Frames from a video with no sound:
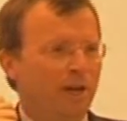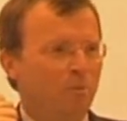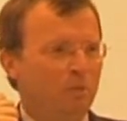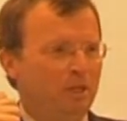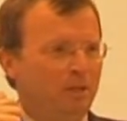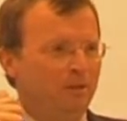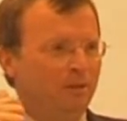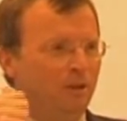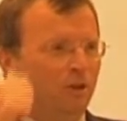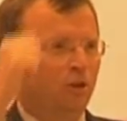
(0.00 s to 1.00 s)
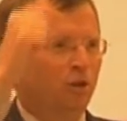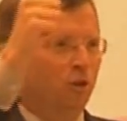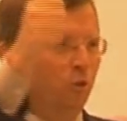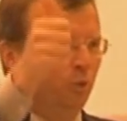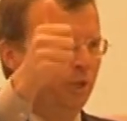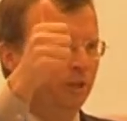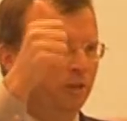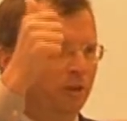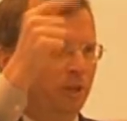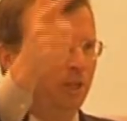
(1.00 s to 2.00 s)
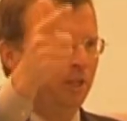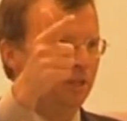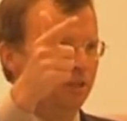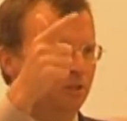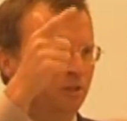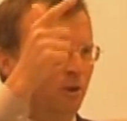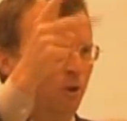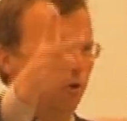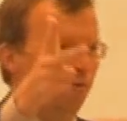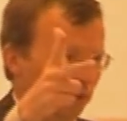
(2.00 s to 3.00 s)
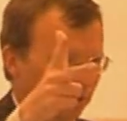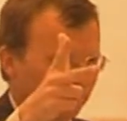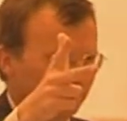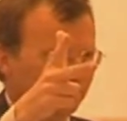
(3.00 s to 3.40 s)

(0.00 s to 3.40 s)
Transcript: now mean career is over.